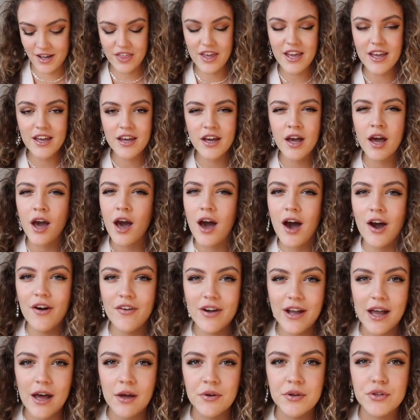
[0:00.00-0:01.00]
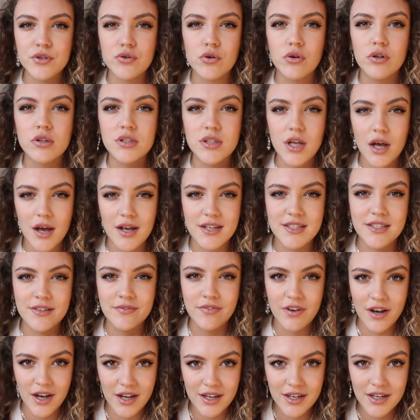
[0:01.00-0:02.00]
think her account is called Darcy
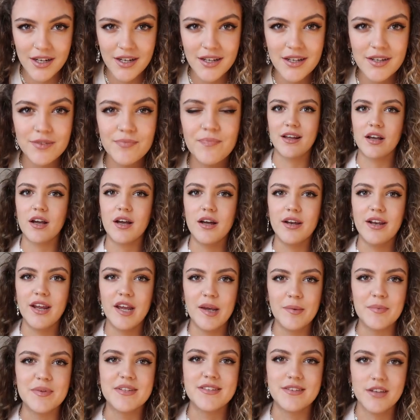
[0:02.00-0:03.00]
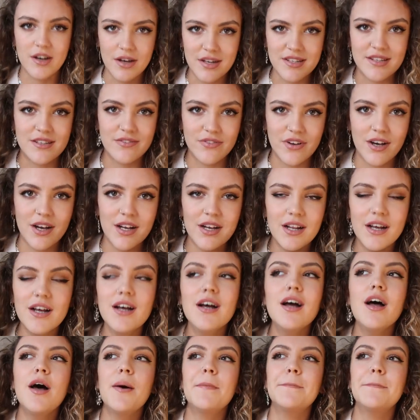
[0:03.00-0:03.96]
Violet, like her name is Darcy Violet,